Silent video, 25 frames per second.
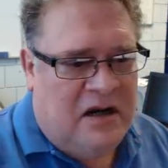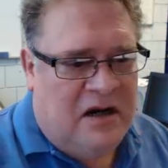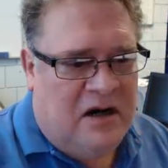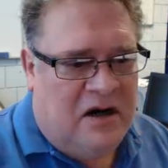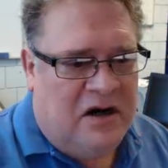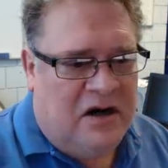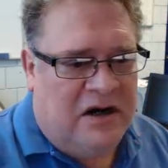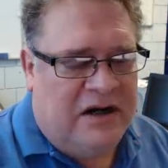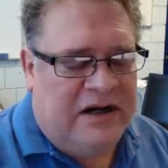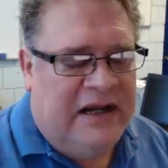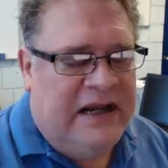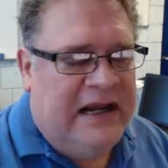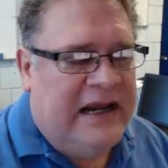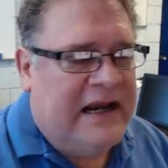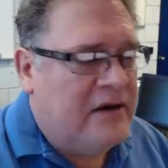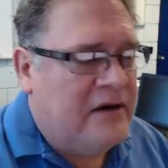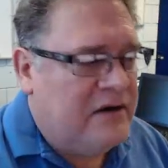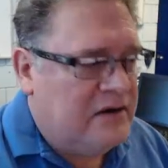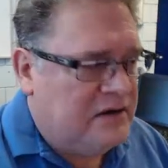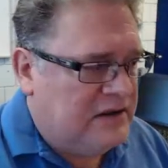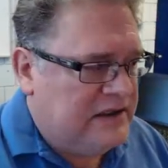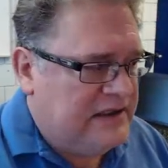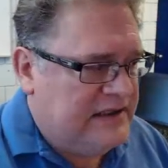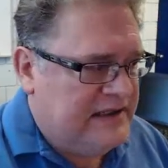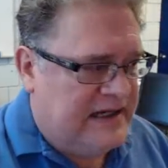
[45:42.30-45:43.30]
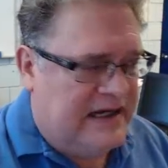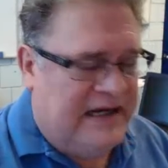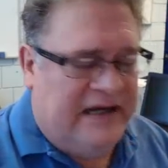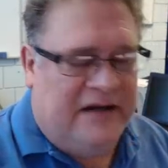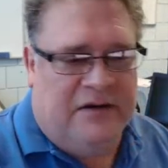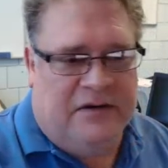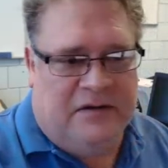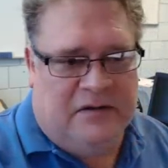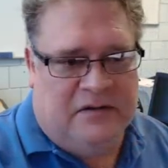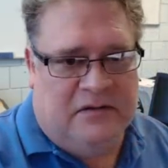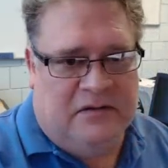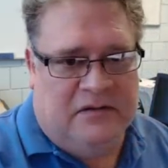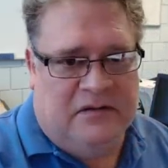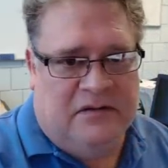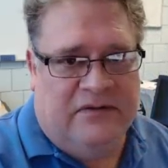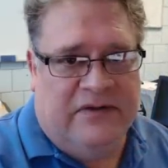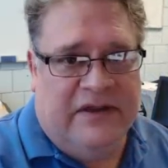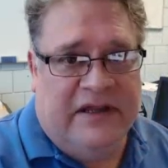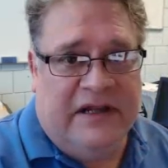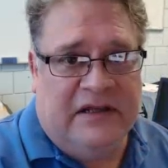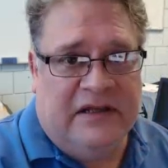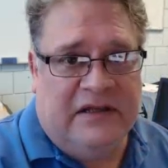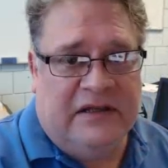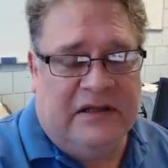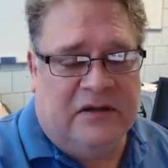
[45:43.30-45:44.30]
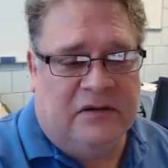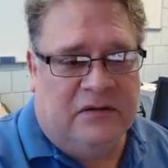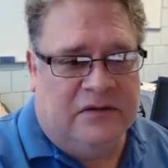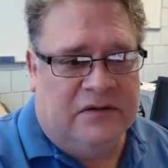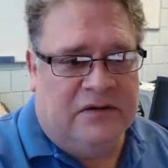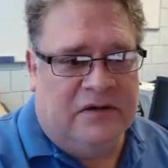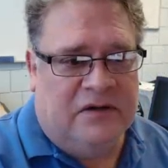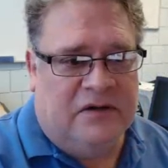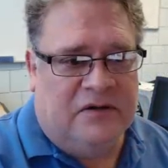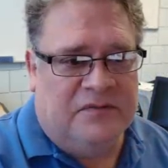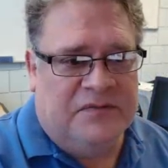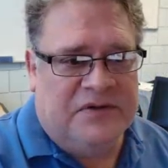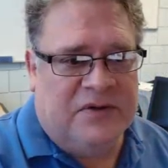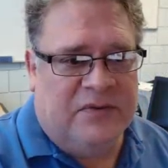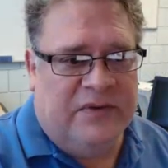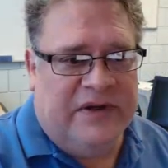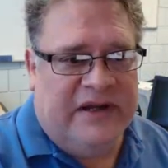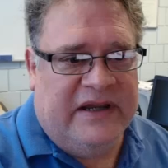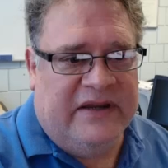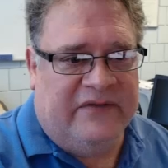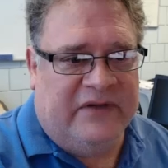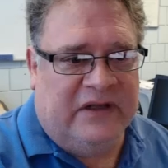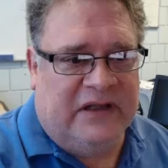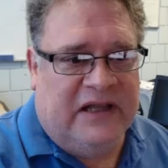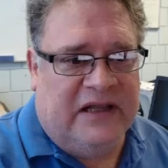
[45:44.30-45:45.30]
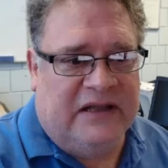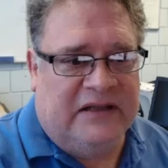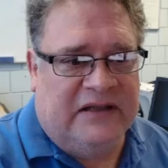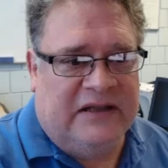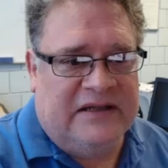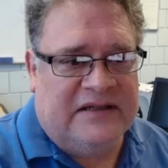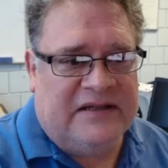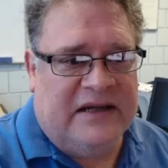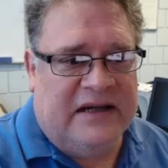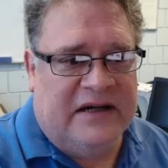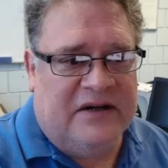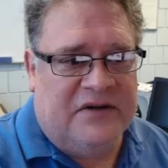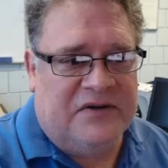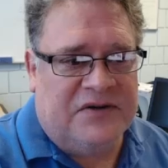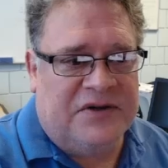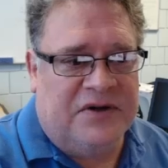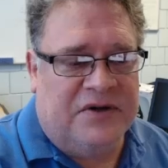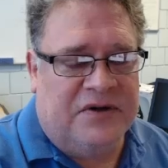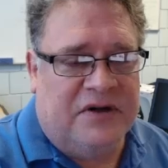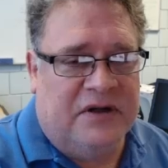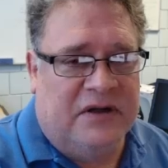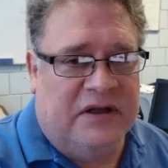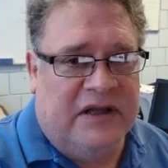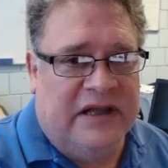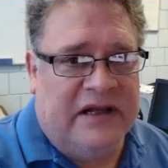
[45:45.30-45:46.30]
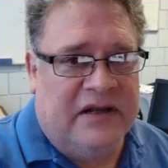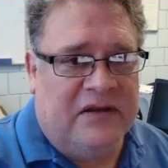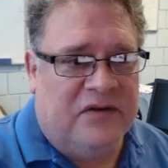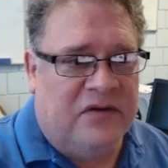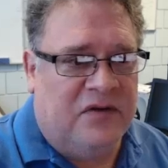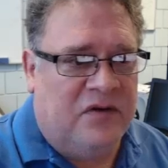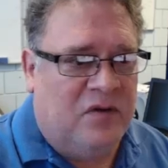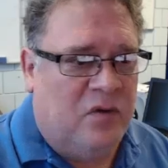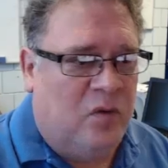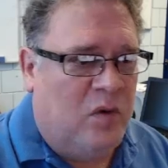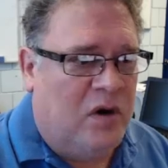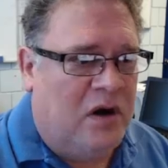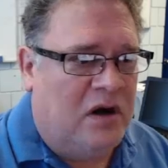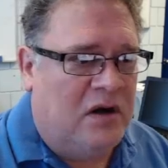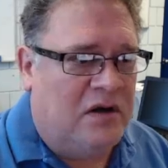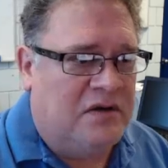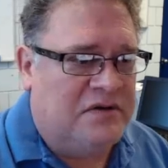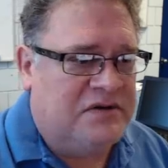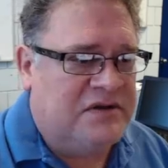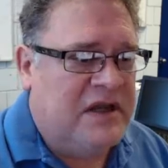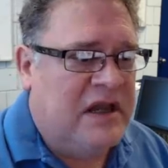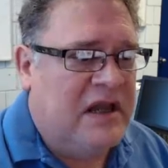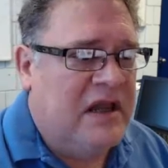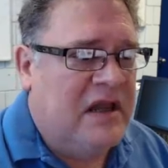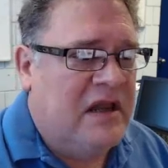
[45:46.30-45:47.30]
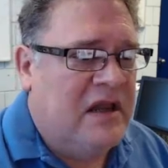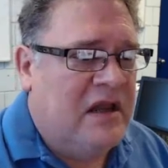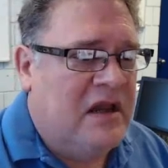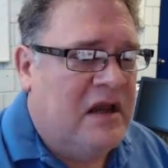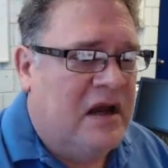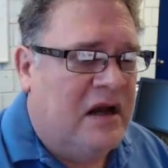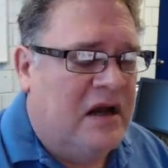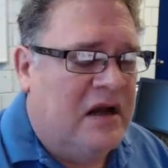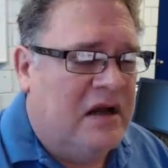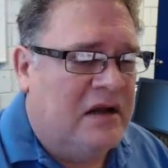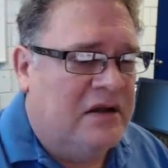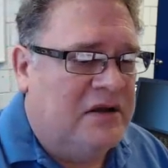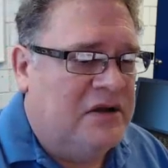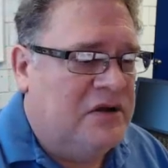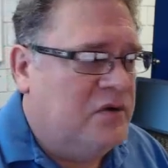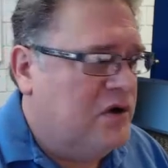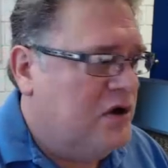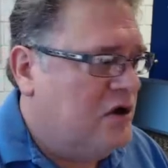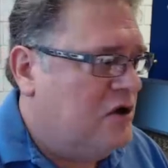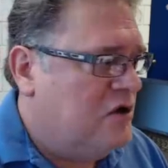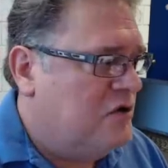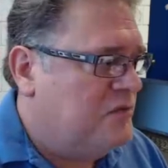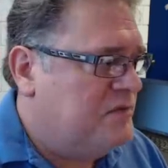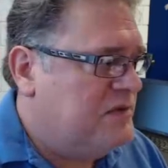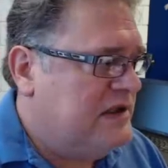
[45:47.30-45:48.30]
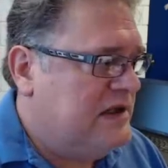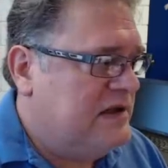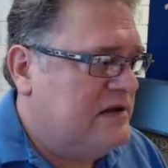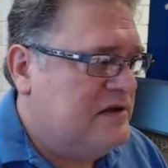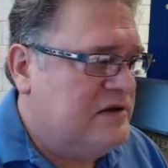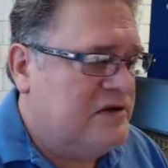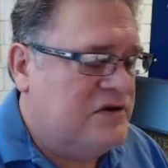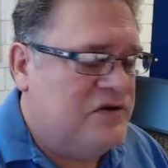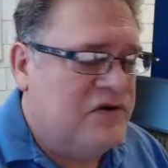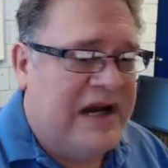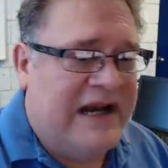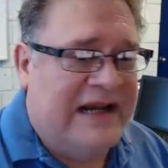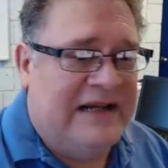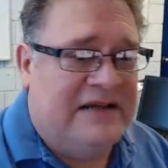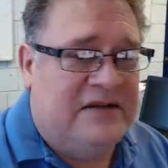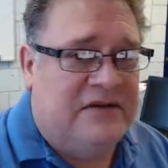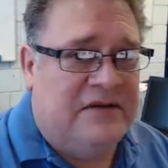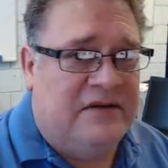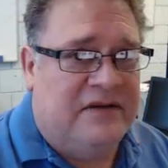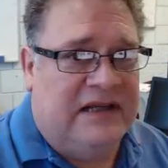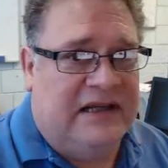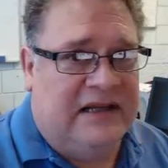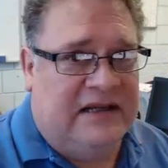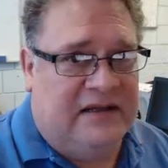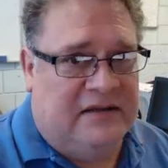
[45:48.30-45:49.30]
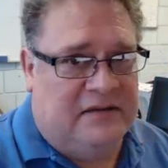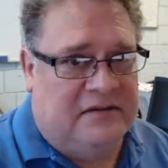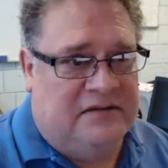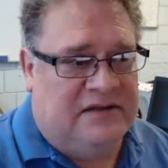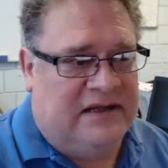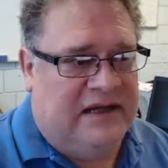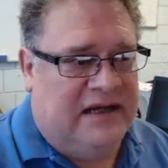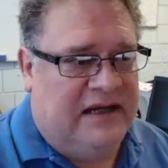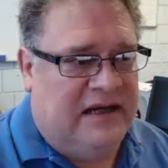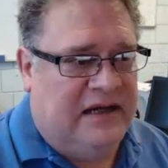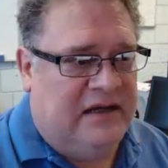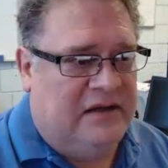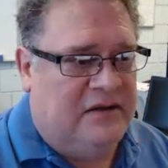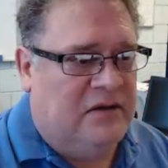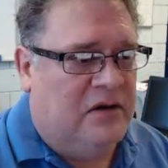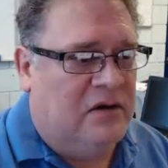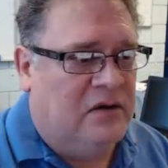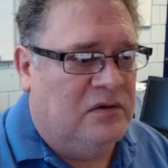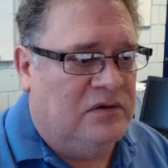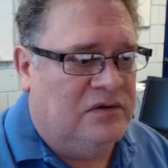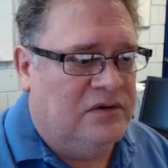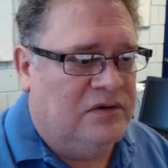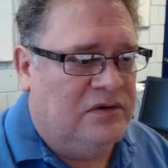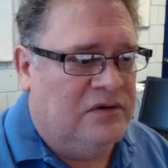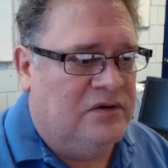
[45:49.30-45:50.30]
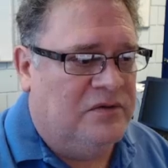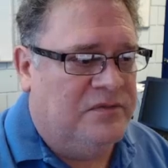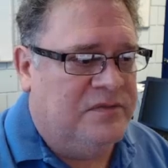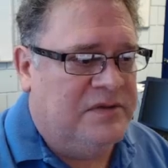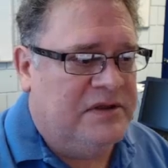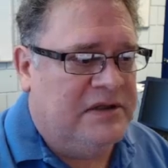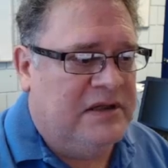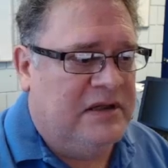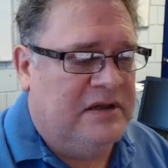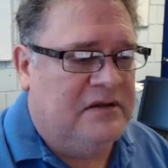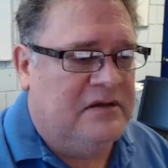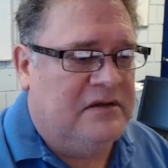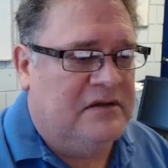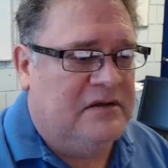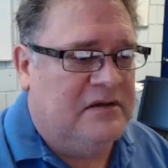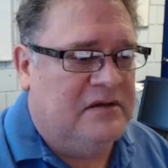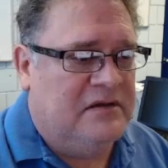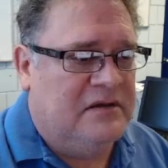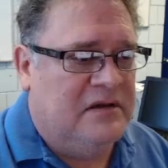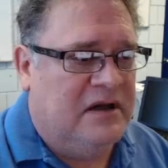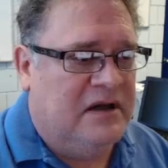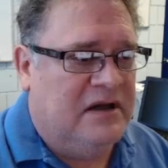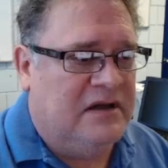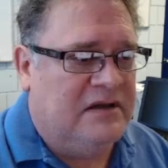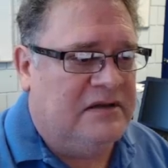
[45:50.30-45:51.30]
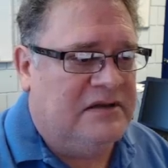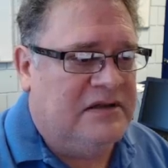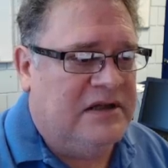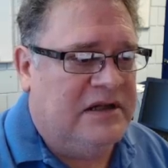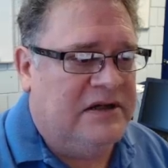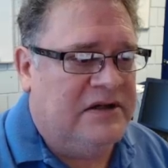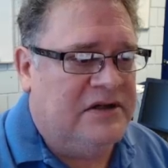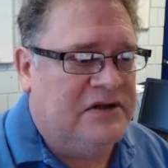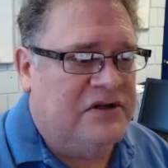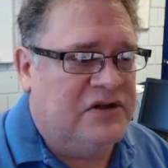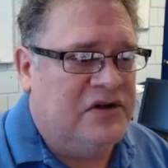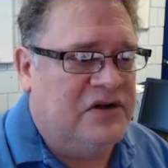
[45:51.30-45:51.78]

inherently tighter than in the older homes, so we have a lot less air circulating through the walls. Newer homes tend to dry to the inside. Older homes tended to